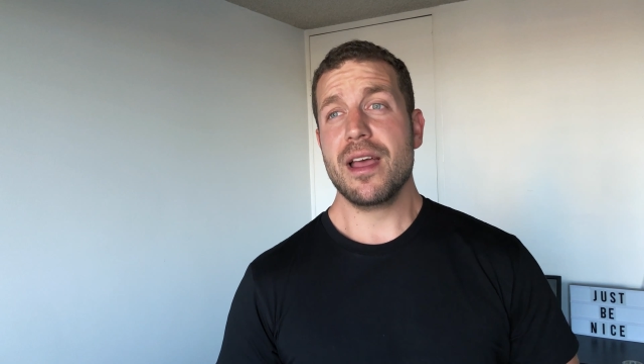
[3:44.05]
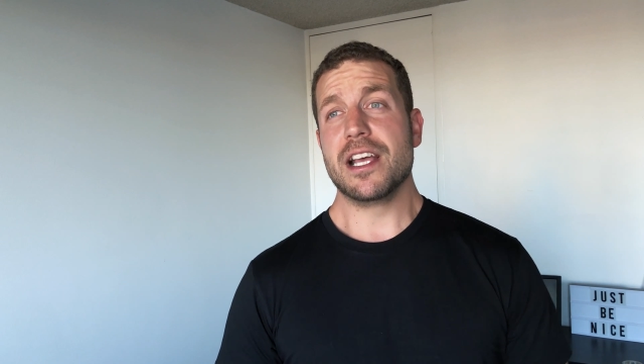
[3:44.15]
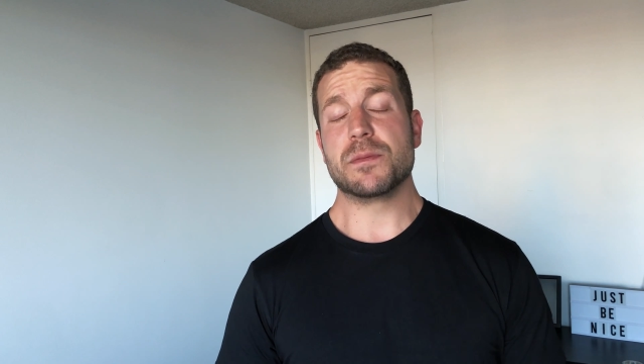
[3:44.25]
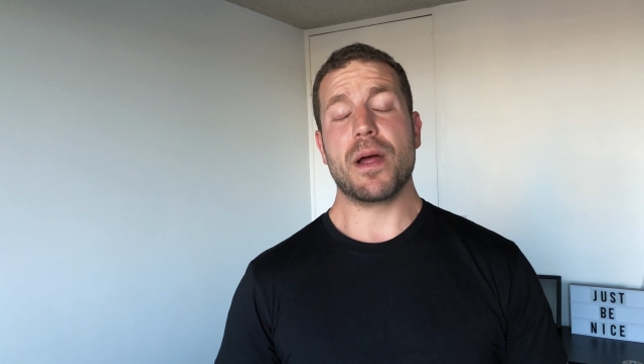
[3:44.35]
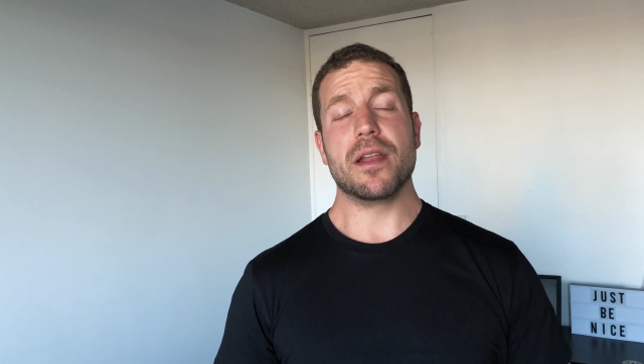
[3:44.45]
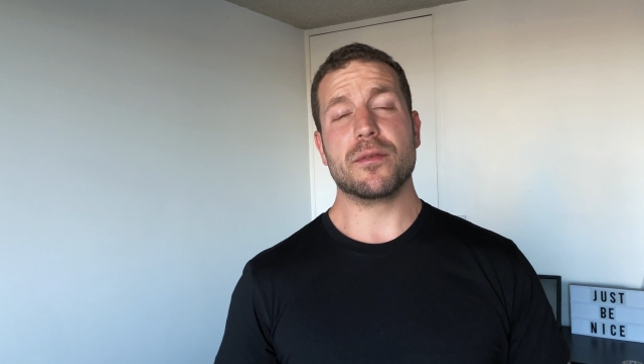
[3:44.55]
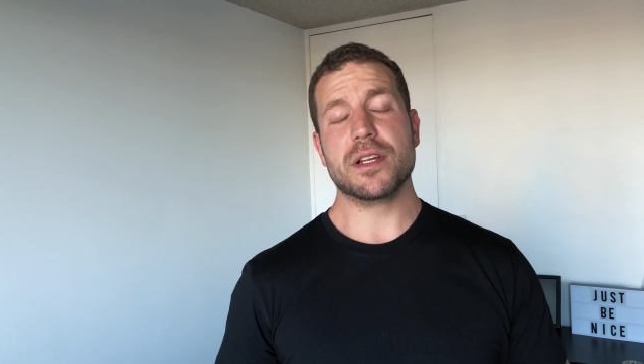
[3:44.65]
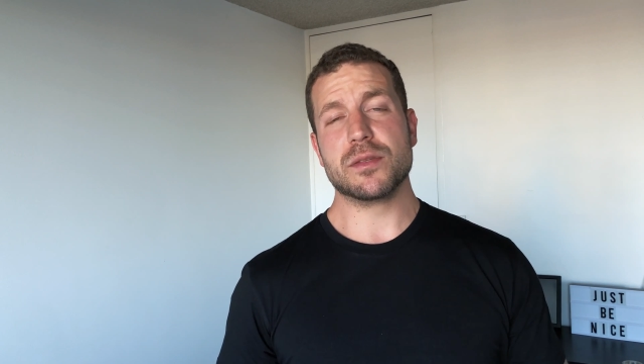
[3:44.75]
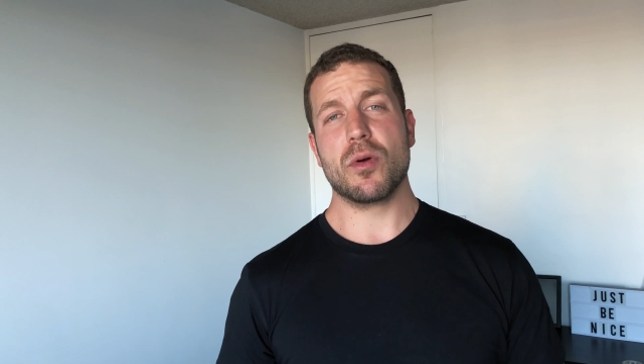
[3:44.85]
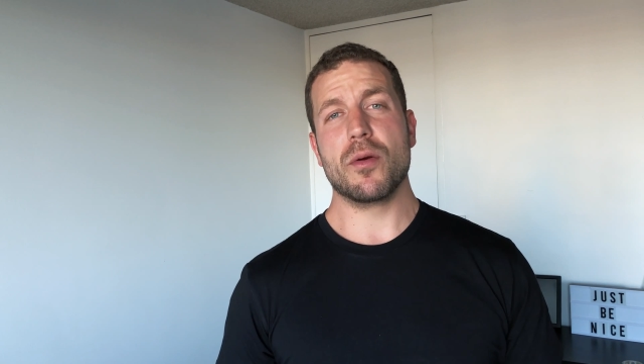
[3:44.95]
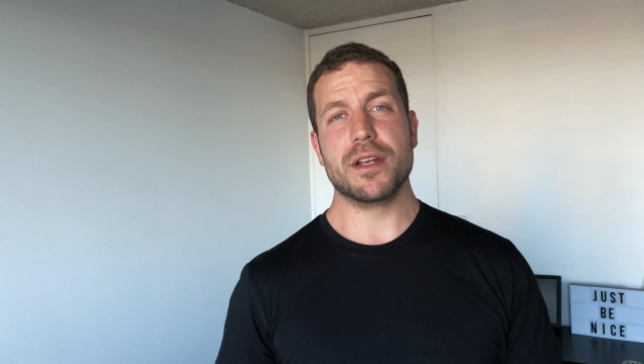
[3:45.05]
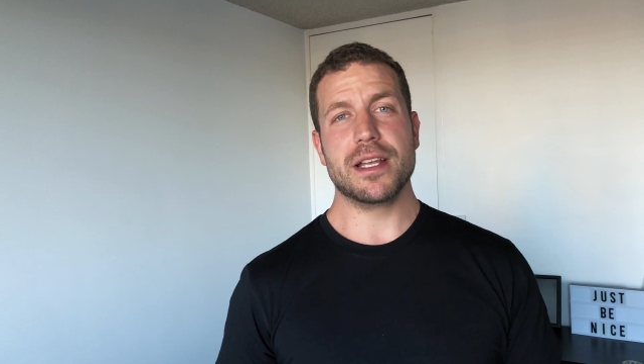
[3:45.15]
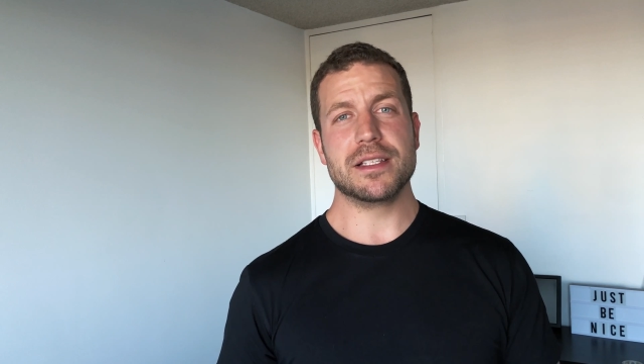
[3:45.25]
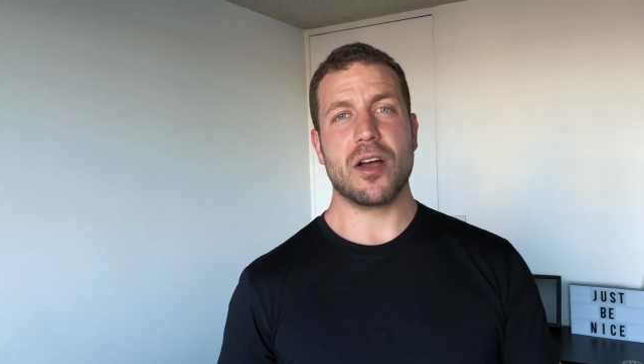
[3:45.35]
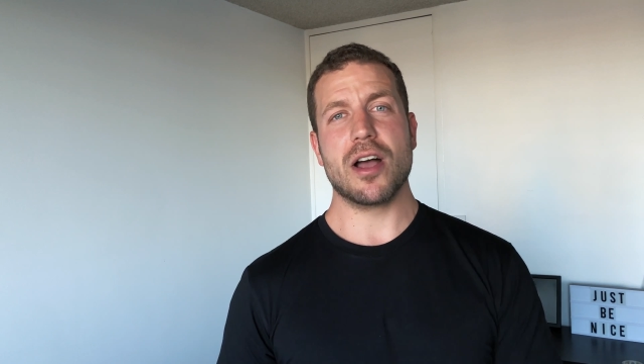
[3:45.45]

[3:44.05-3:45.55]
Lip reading: It's part of the reason why we need to